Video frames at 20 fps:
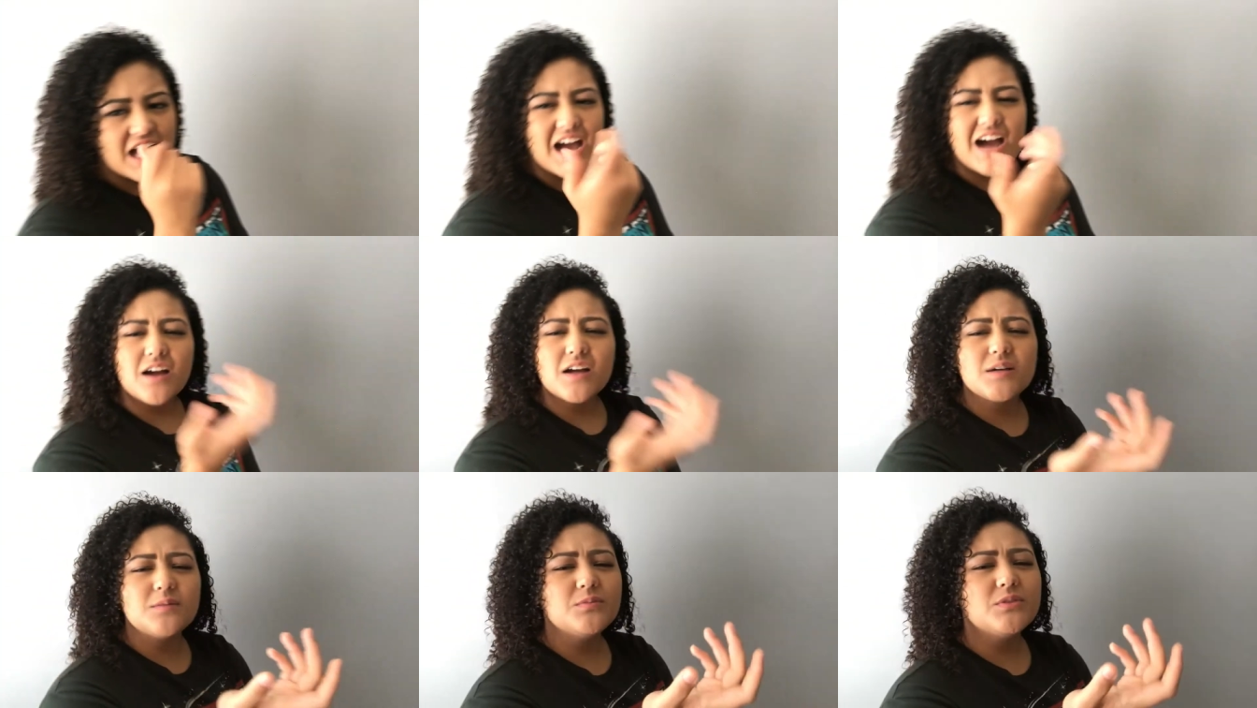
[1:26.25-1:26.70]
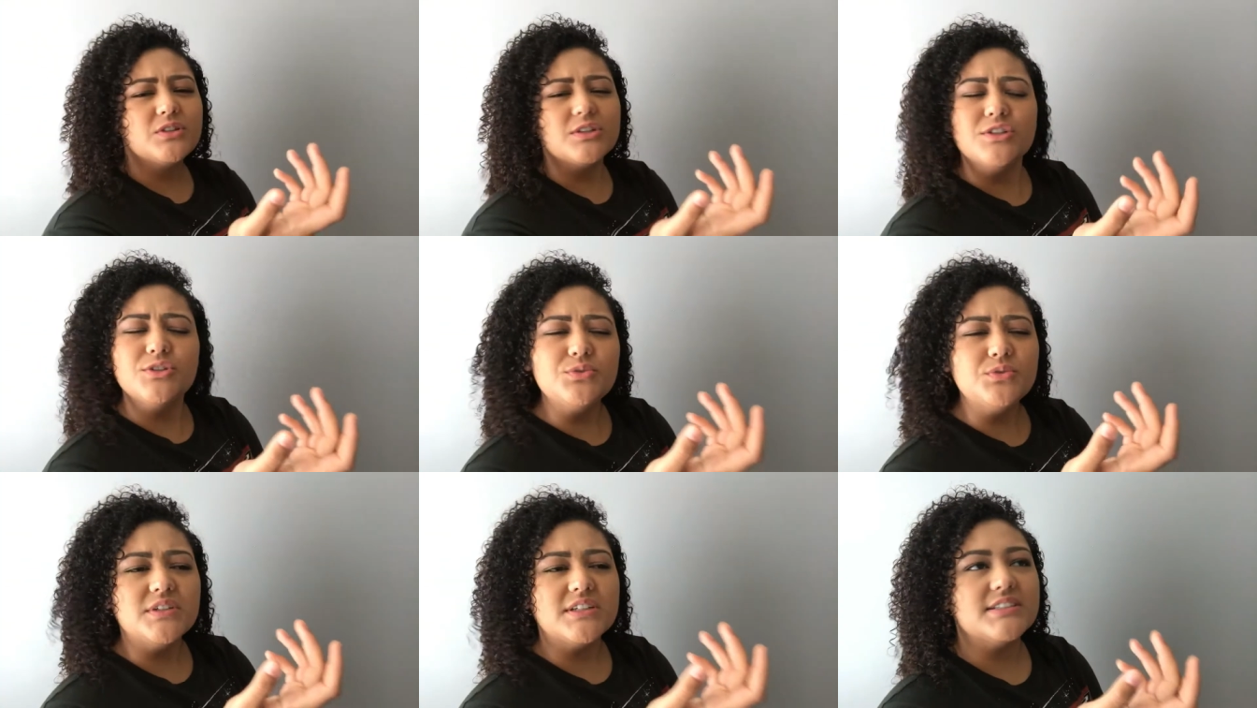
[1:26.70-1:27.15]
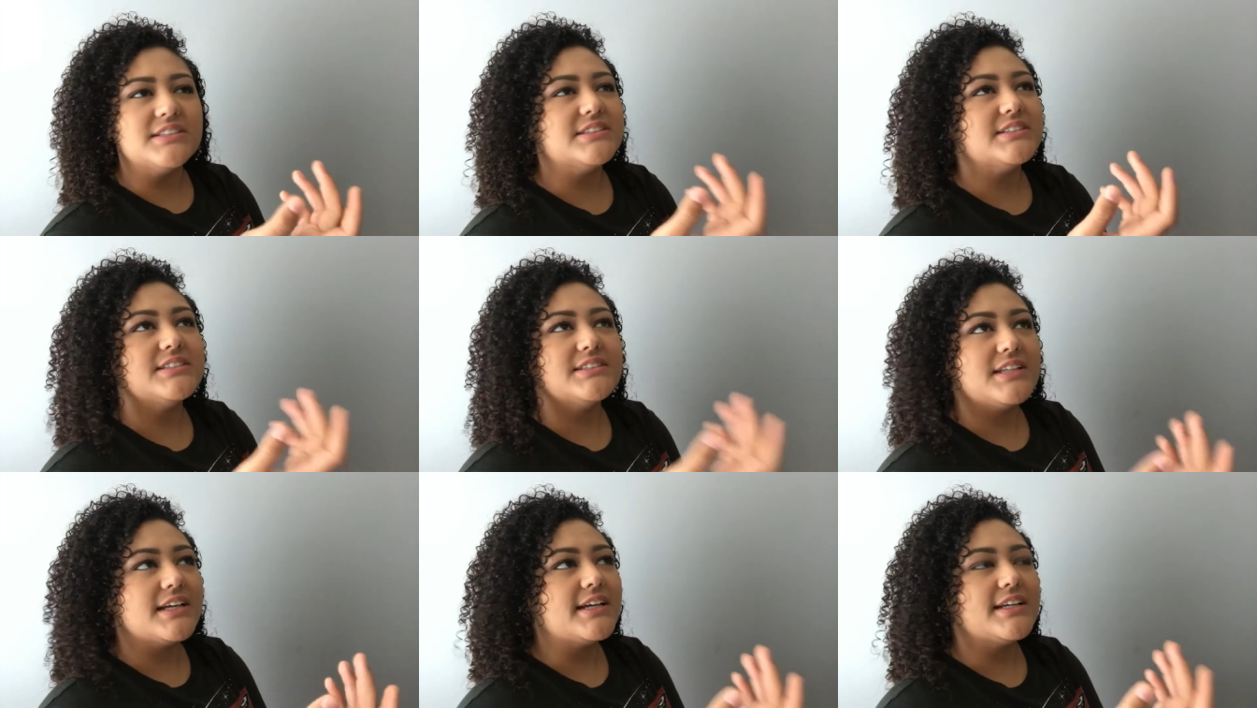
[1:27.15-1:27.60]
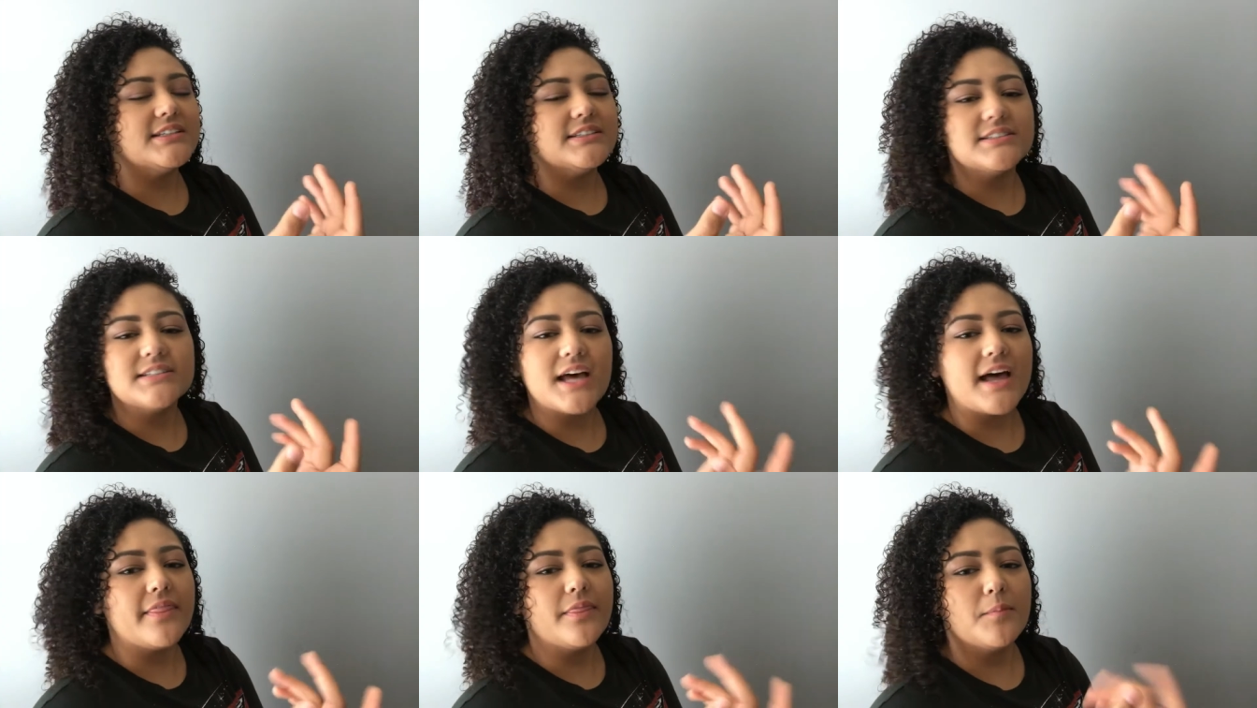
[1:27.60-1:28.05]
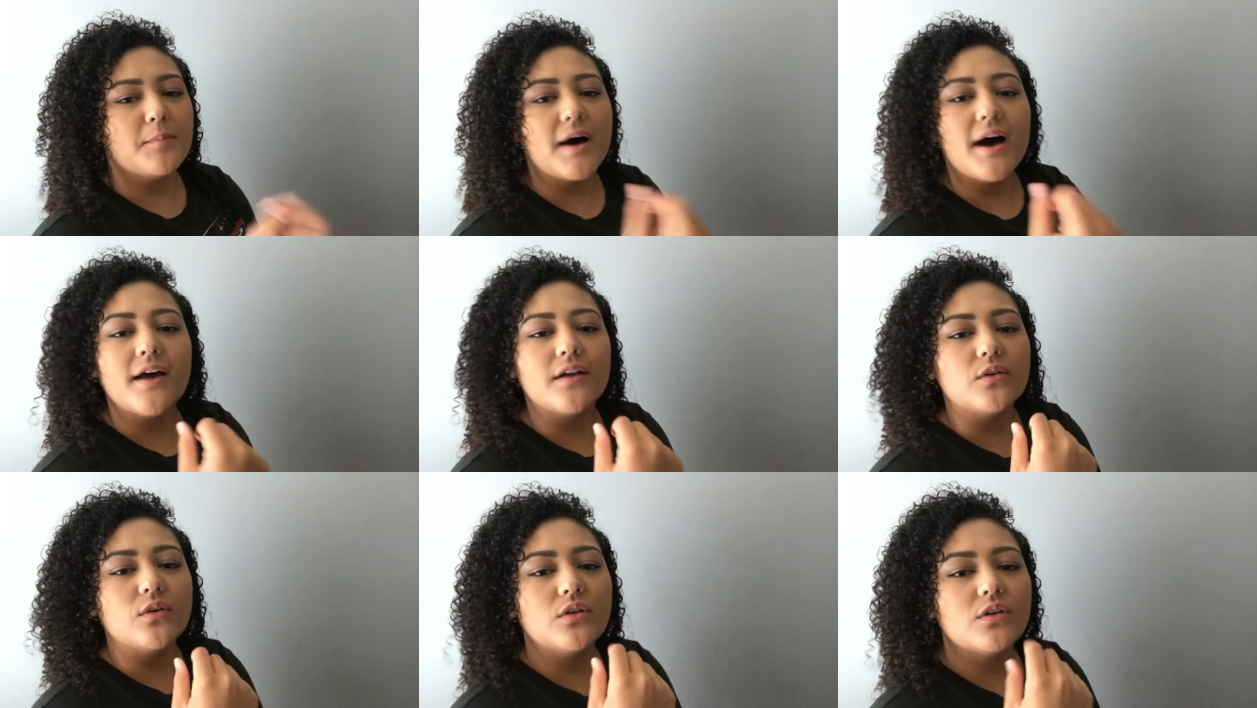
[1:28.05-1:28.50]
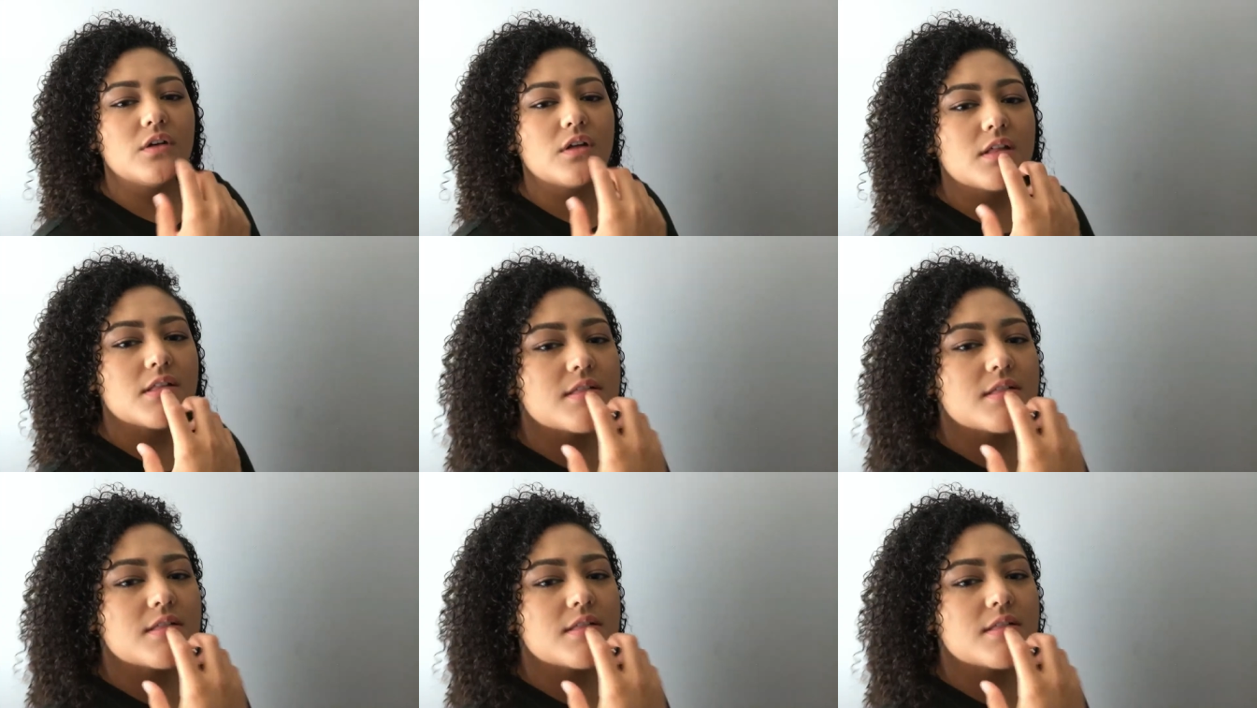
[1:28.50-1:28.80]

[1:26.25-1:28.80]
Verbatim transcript: How come glue doesn't stick inside the bottle?